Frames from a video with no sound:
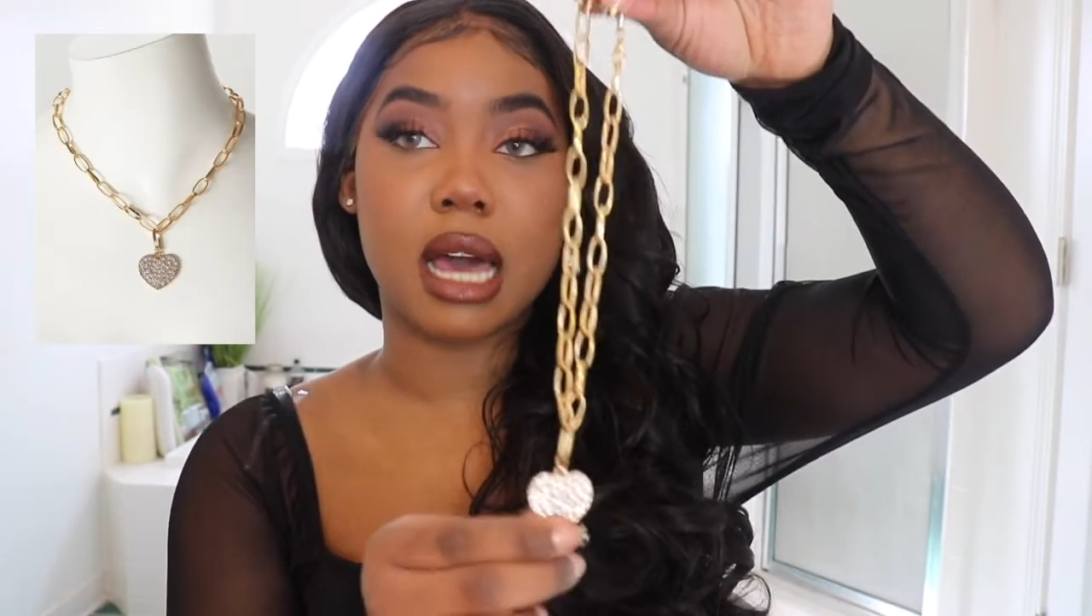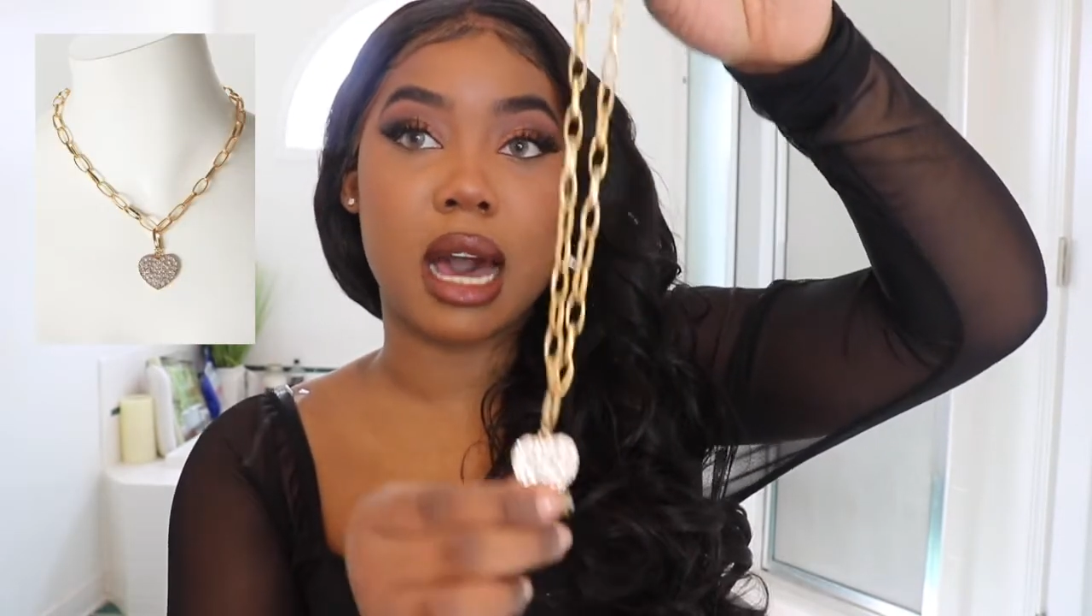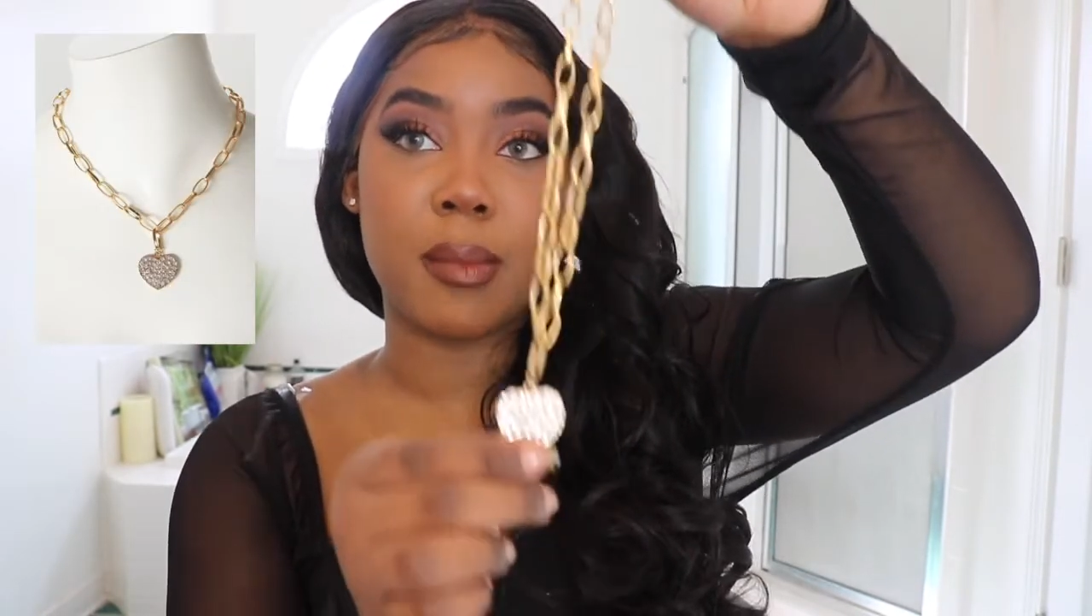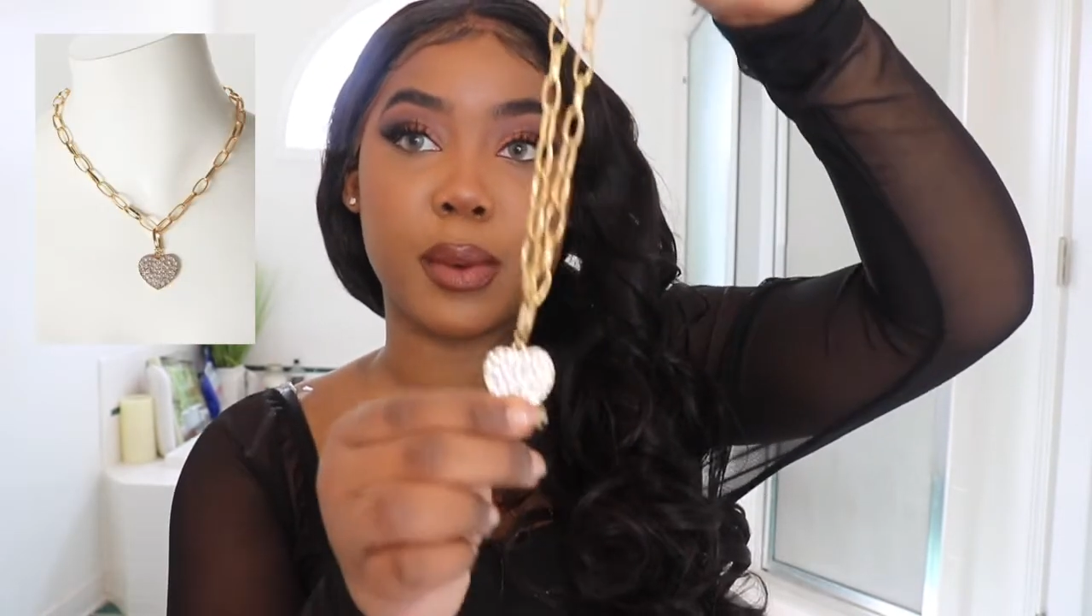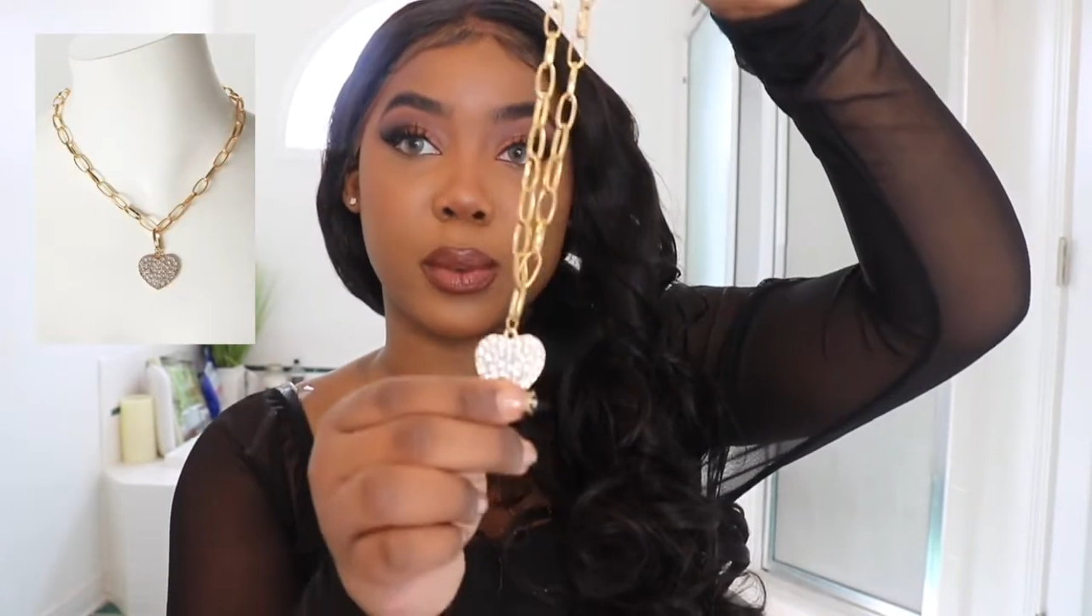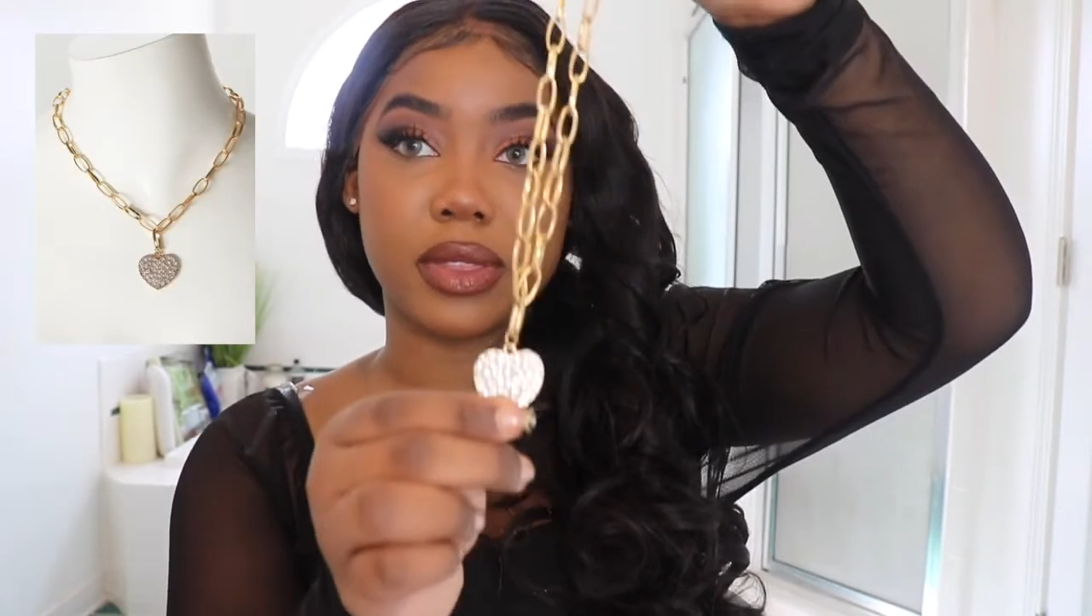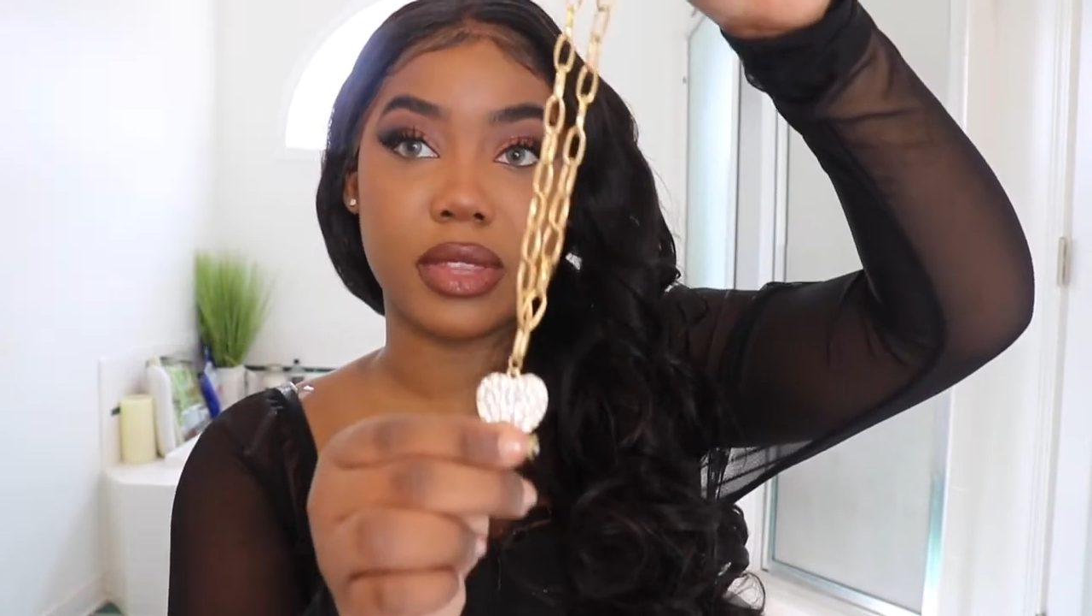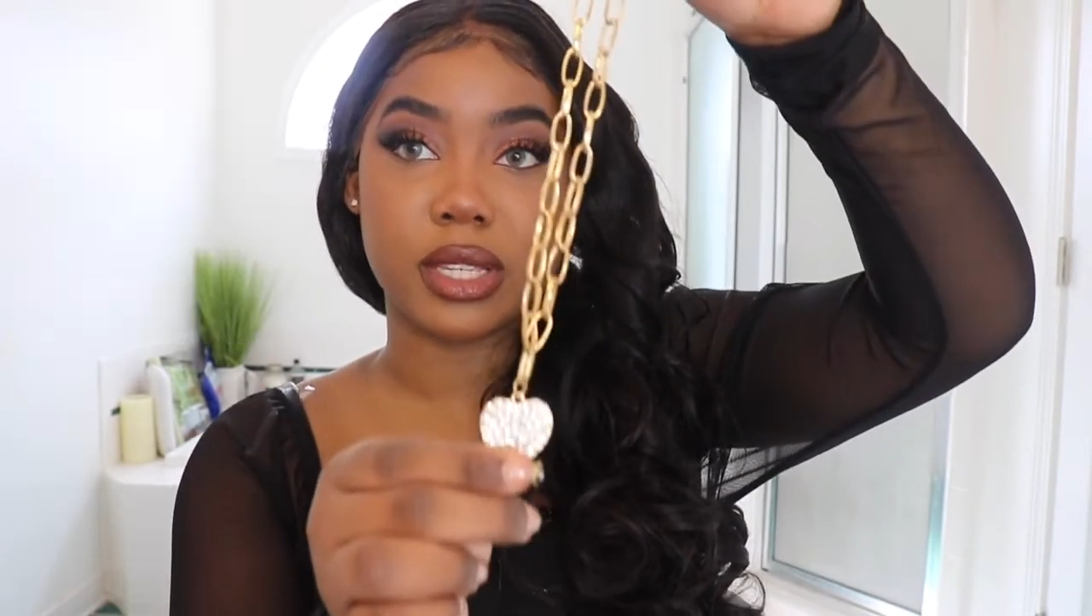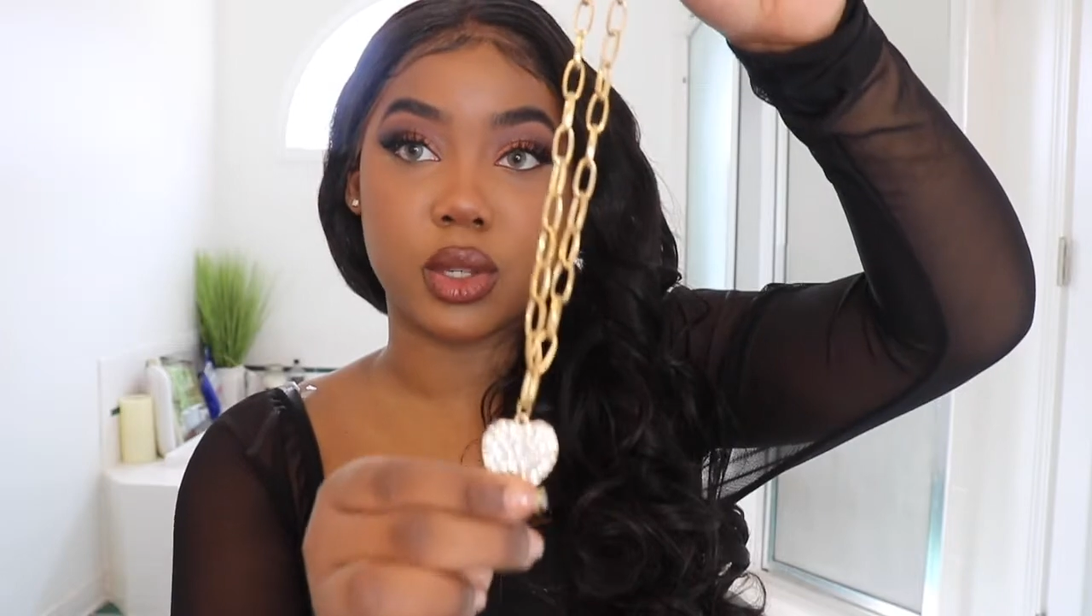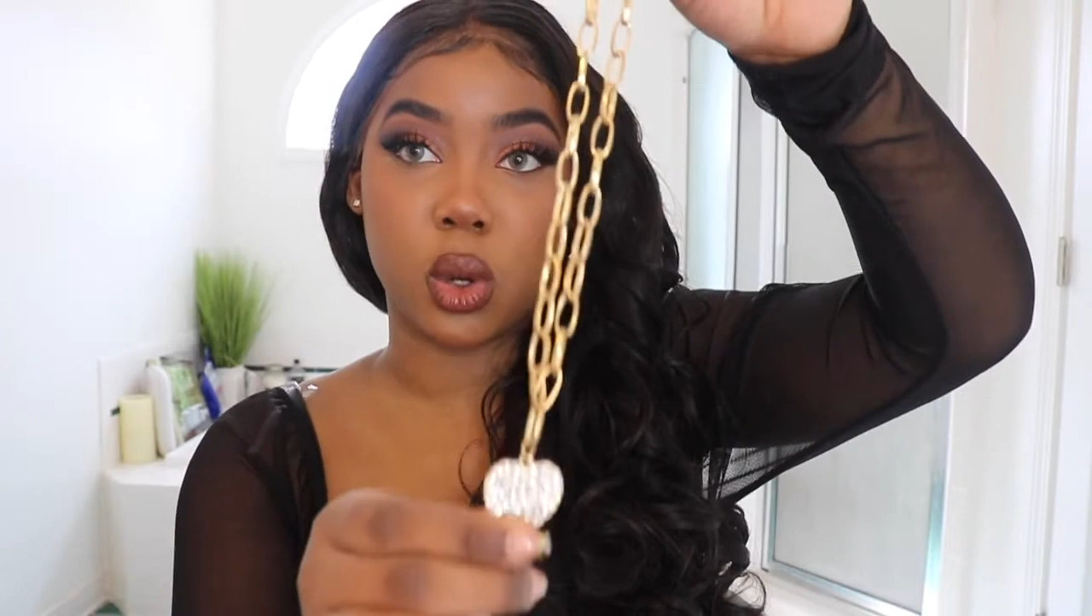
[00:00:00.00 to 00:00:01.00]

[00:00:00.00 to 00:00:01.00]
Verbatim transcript: top with this